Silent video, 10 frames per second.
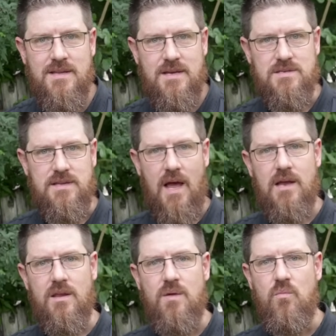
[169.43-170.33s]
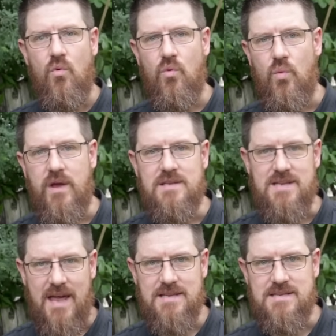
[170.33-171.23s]
there's likely more weeds
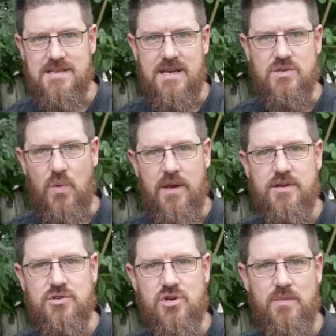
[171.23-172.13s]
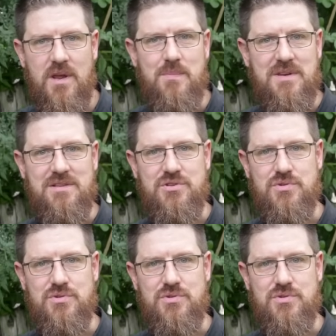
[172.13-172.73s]
and seeds waiting to germinate beneath the